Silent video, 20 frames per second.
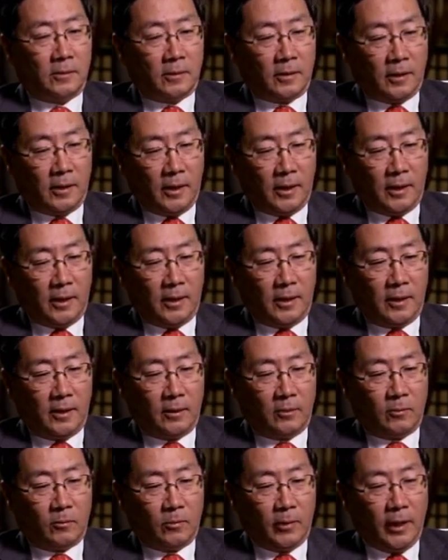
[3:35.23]

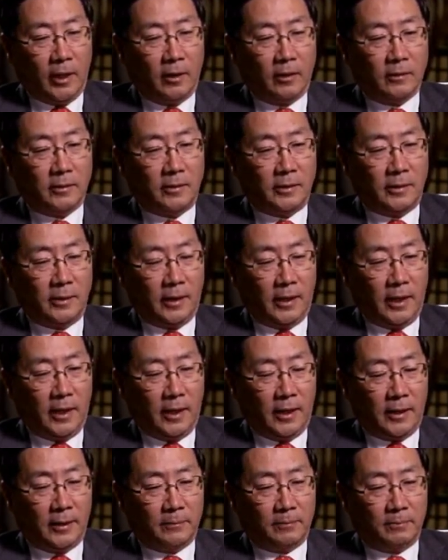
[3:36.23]
Uh, well, the
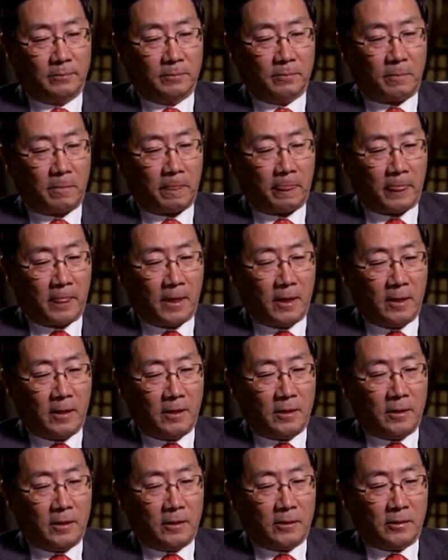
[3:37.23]
uh,
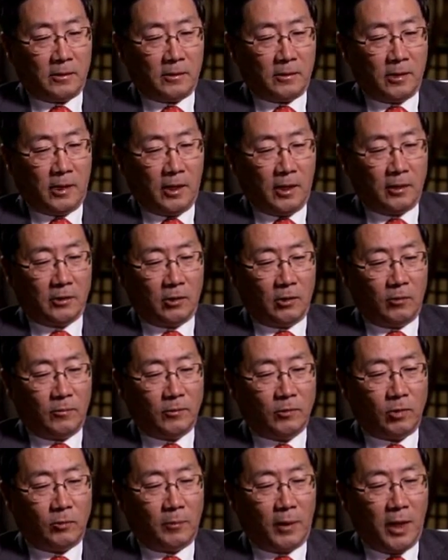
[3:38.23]
on the
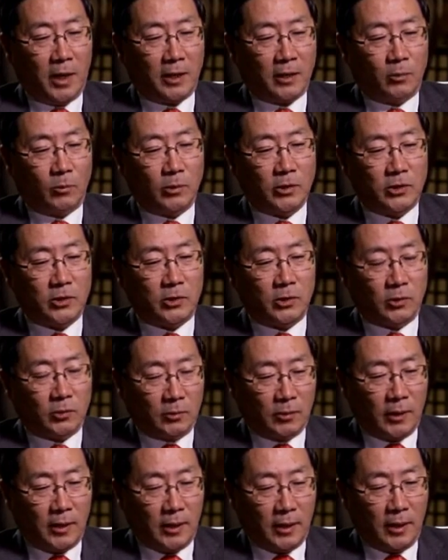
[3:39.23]
overall market, we
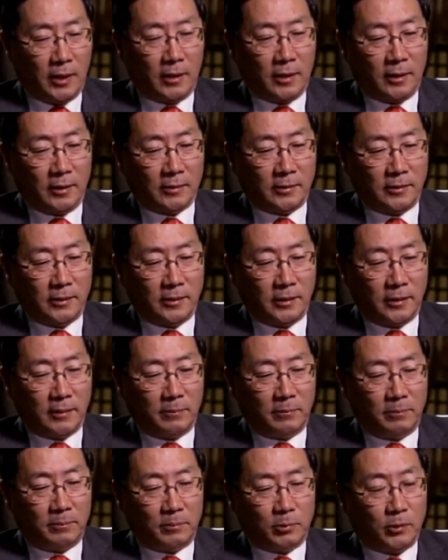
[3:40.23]
still uh, the uh,
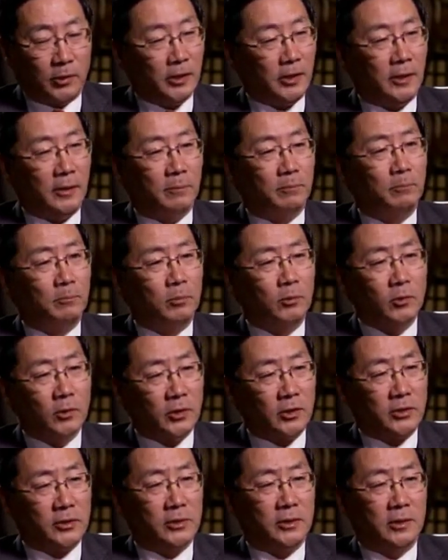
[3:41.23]
pretty
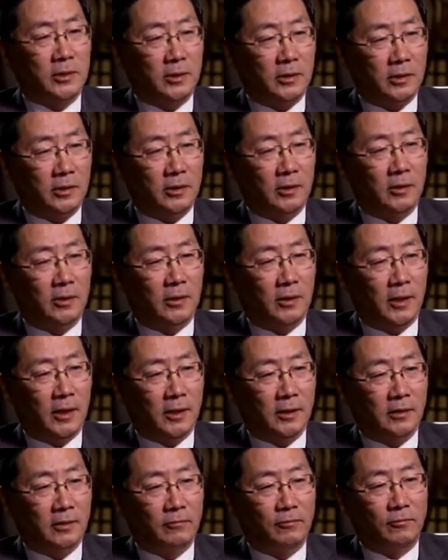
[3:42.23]
bullish. You know,
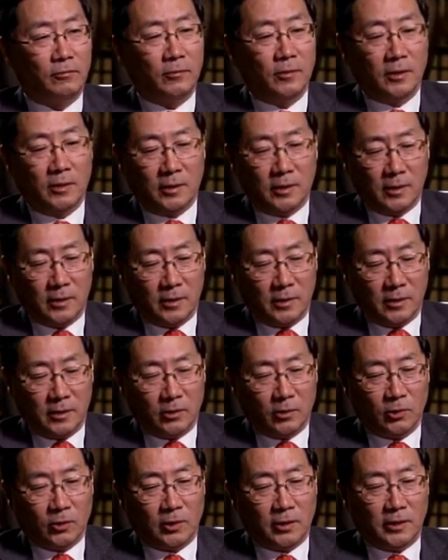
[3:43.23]
uh, the,
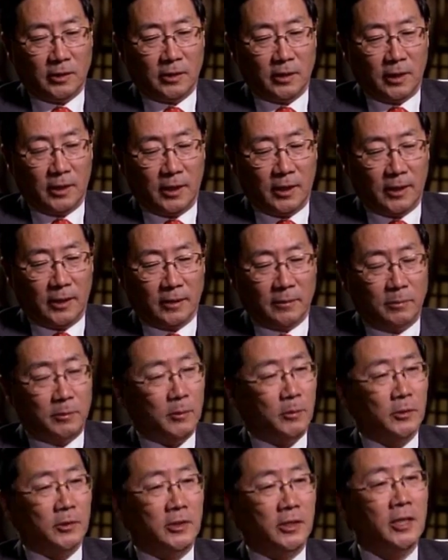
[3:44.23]
you look at the uh,
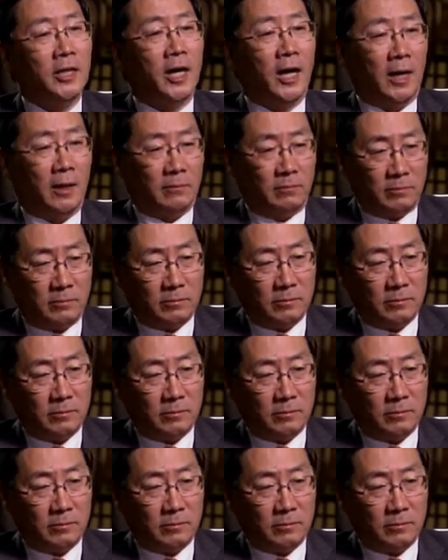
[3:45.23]
people's income,